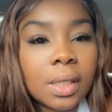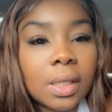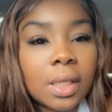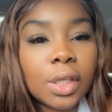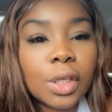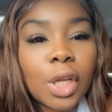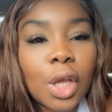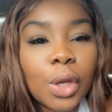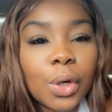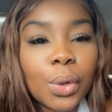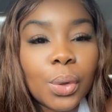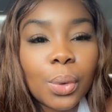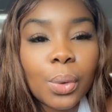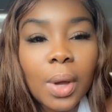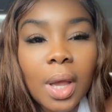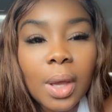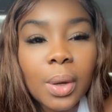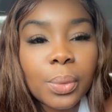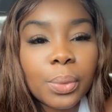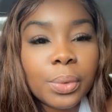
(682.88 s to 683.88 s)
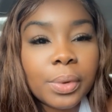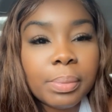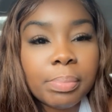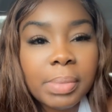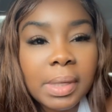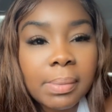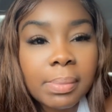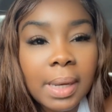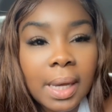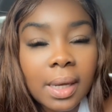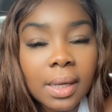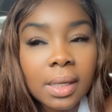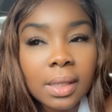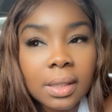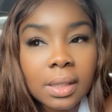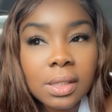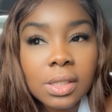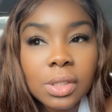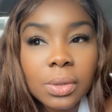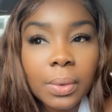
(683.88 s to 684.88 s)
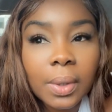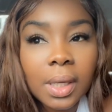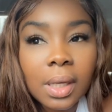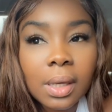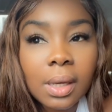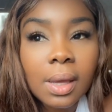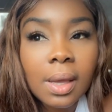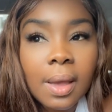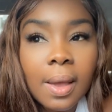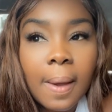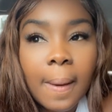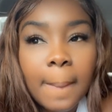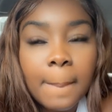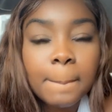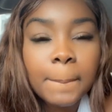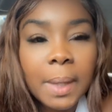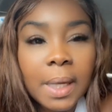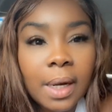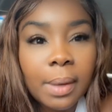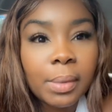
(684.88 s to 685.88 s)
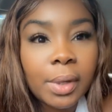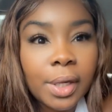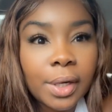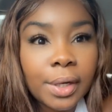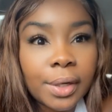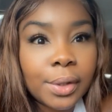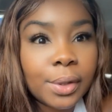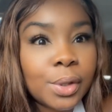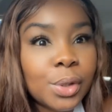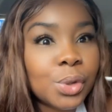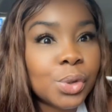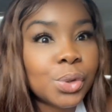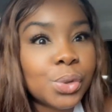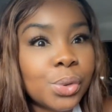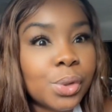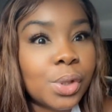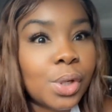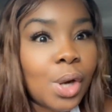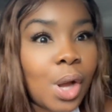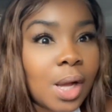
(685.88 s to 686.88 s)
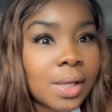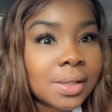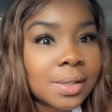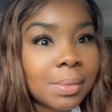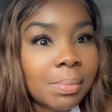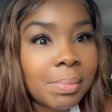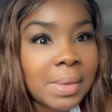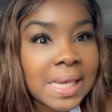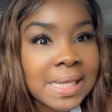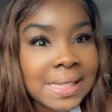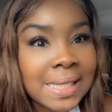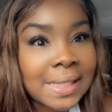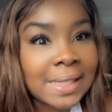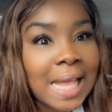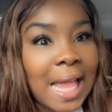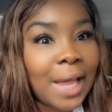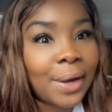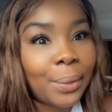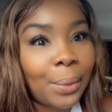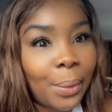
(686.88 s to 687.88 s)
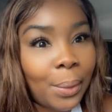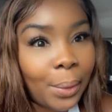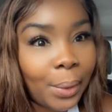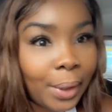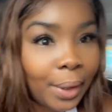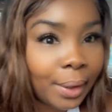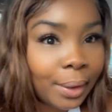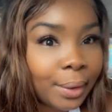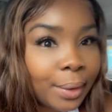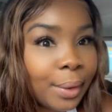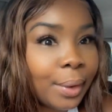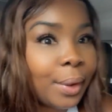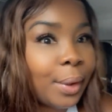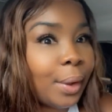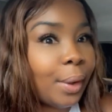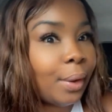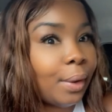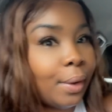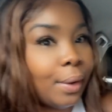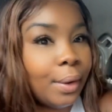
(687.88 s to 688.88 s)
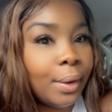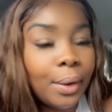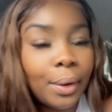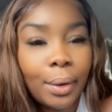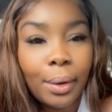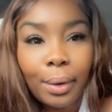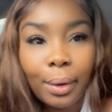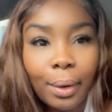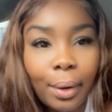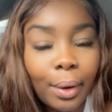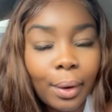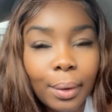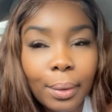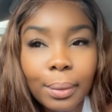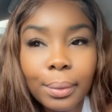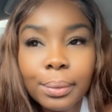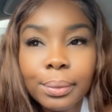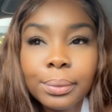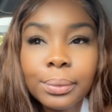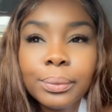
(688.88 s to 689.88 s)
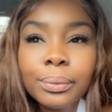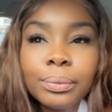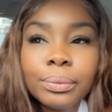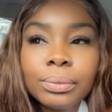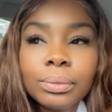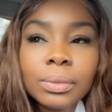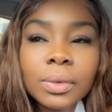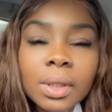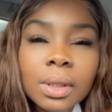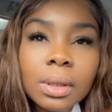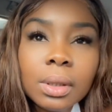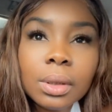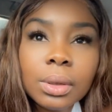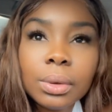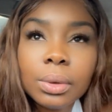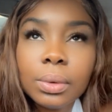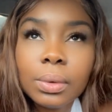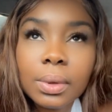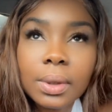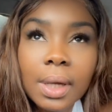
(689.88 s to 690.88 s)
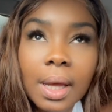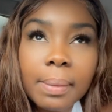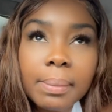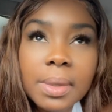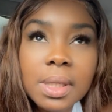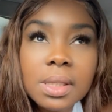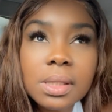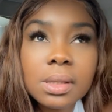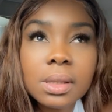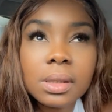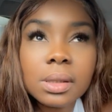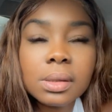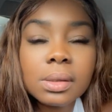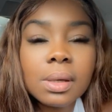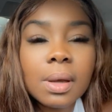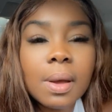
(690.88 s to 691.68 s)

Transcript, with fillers: Did not know I would be back this quick, but I'm here. Do not miss it at all. No, do not miss it.